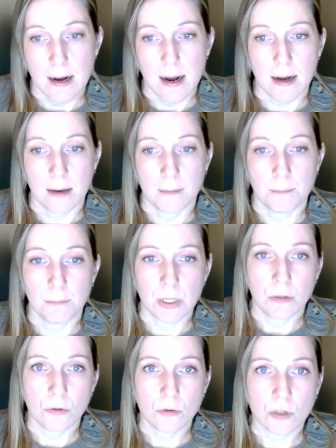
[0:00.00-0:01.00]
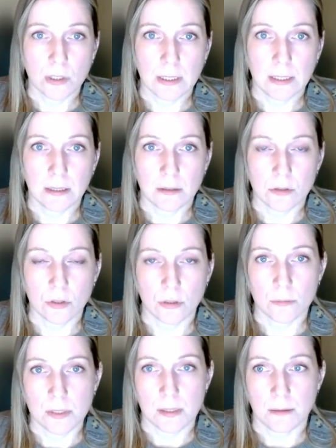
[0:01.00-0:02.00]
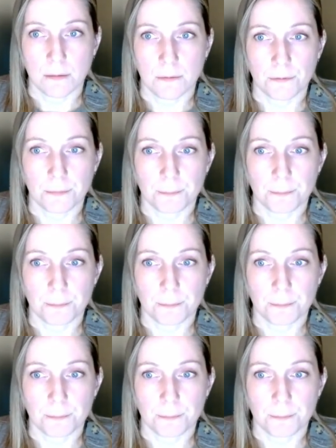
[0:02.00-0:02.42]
Um, but usually in terms of